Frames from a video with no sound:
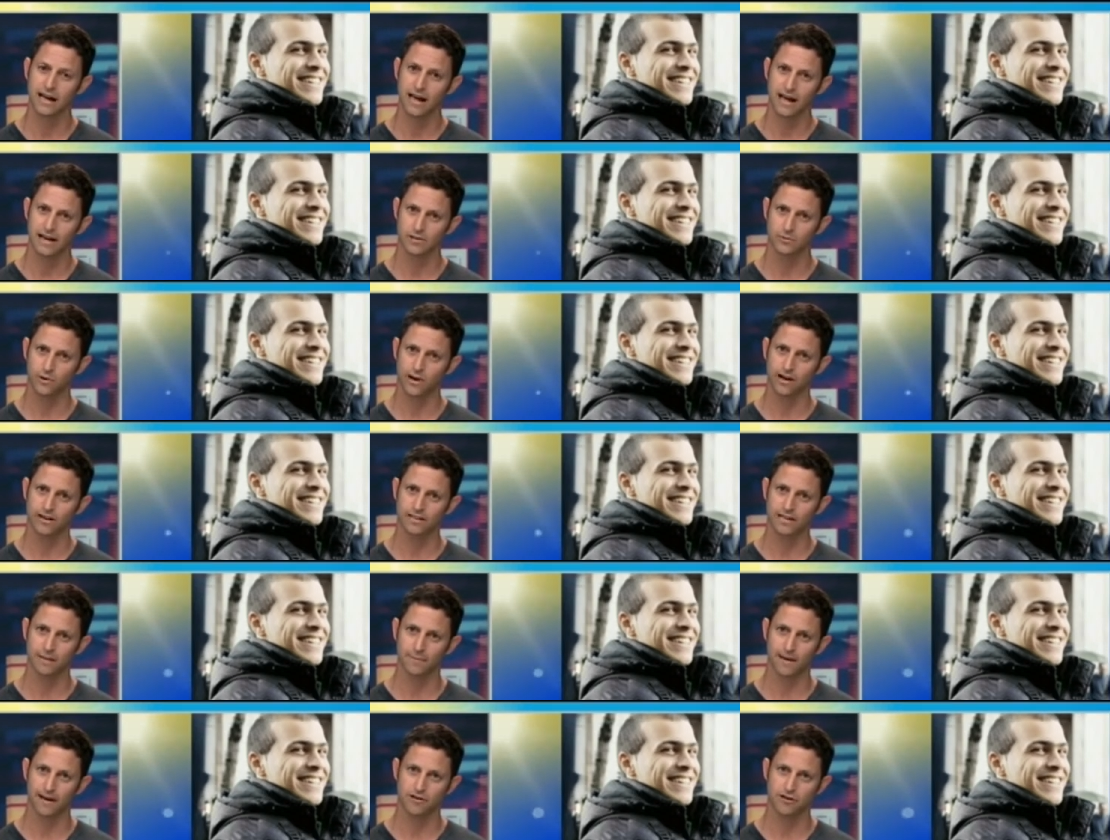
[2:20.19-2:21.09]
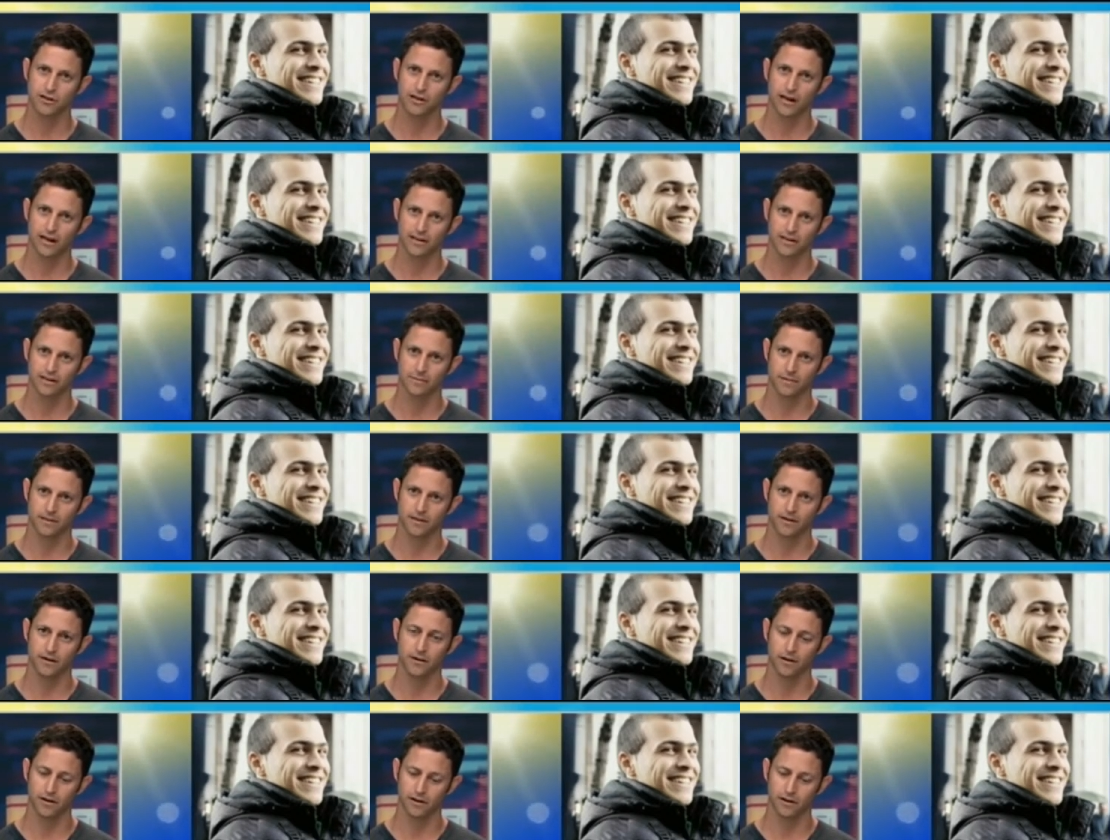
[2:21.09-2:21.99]
Speaker 1: as well as help educate some of the,
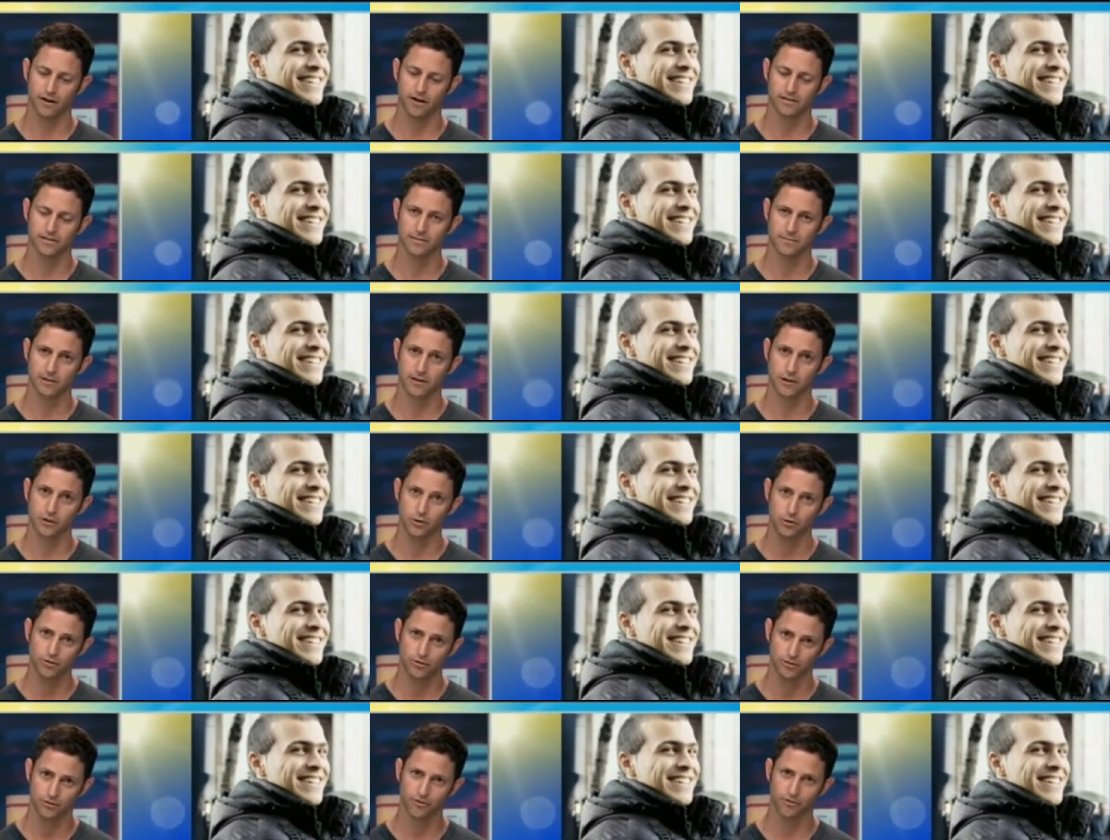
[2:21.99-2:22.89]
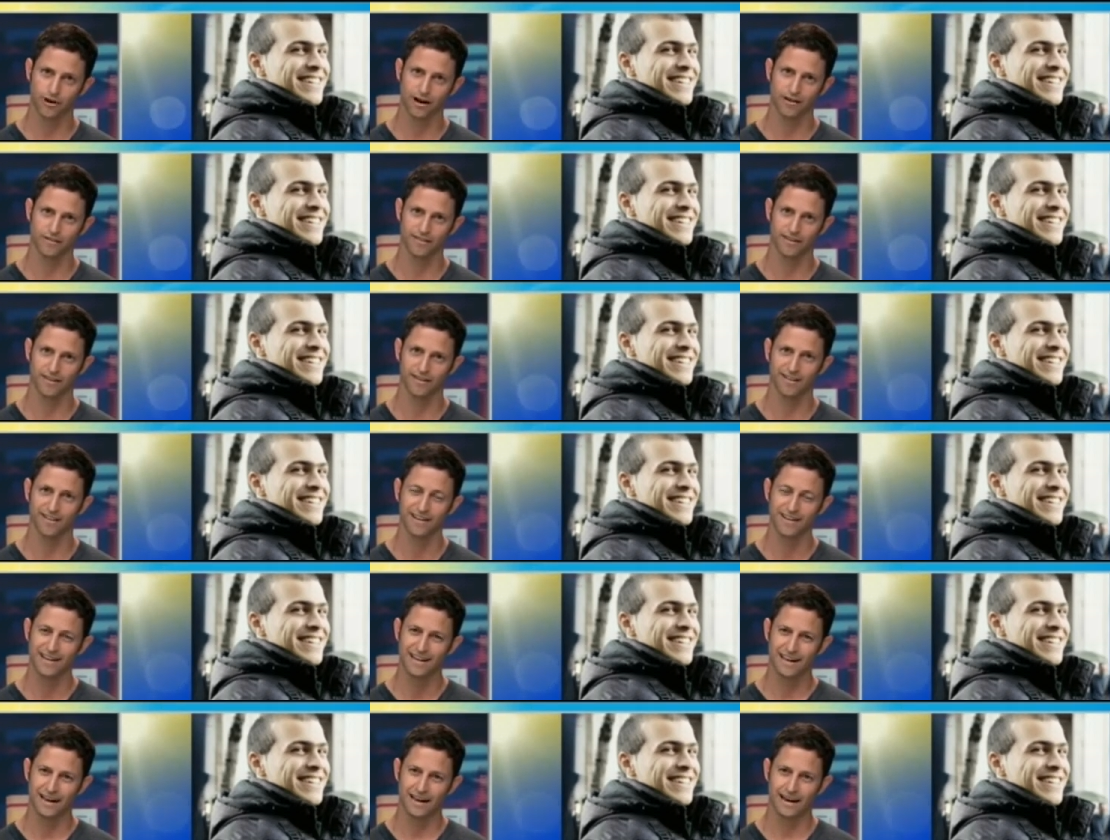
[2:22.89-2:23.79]
uh, some of the youth around there
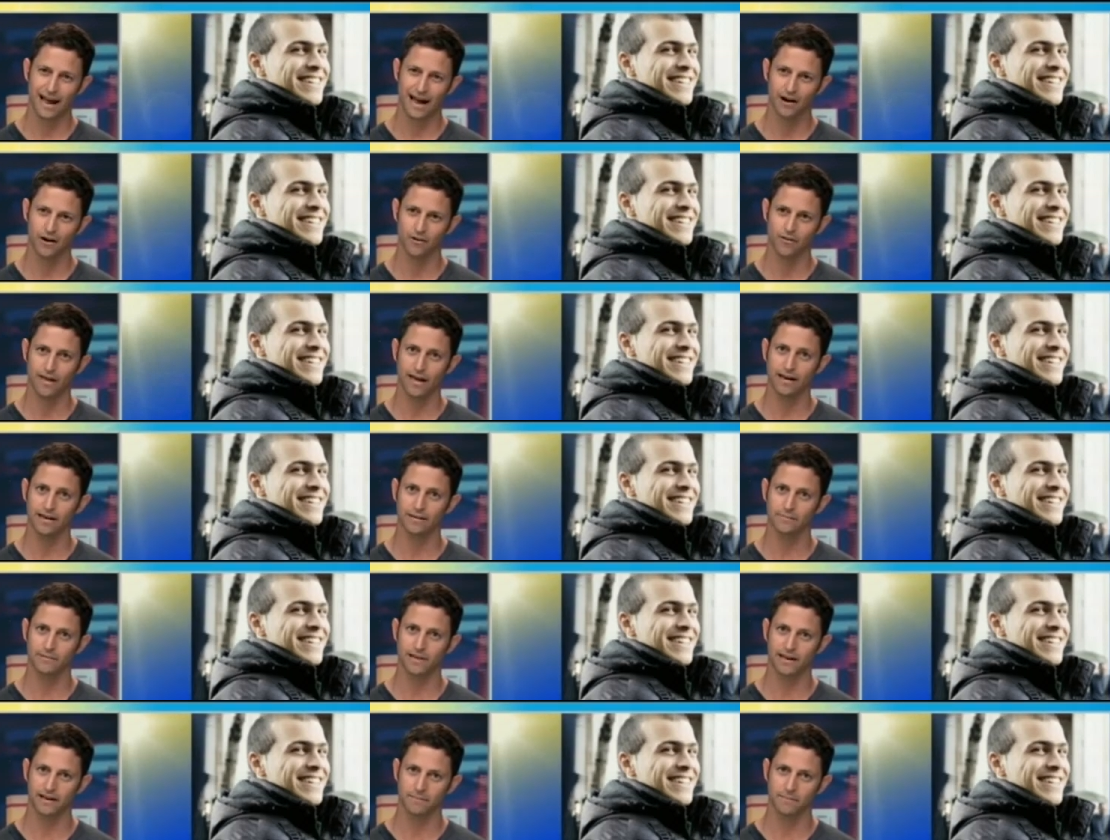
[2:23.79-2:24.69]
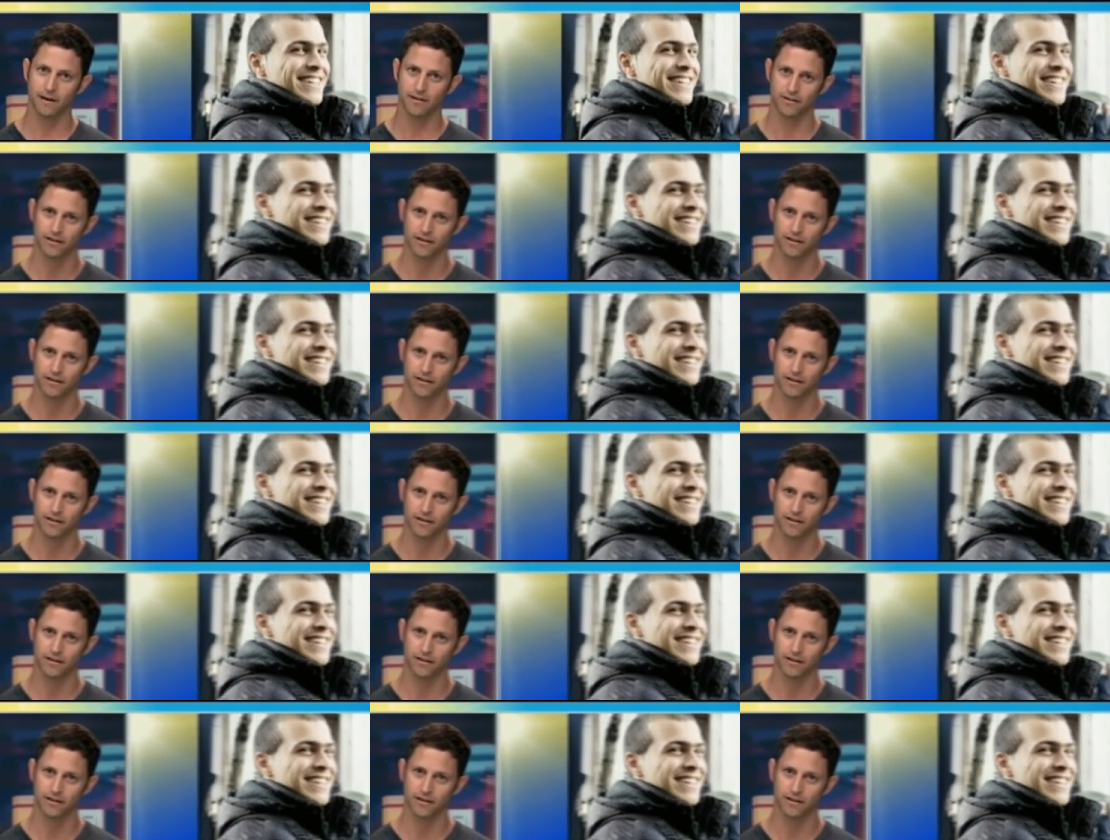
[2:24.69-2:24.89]
and how they can take better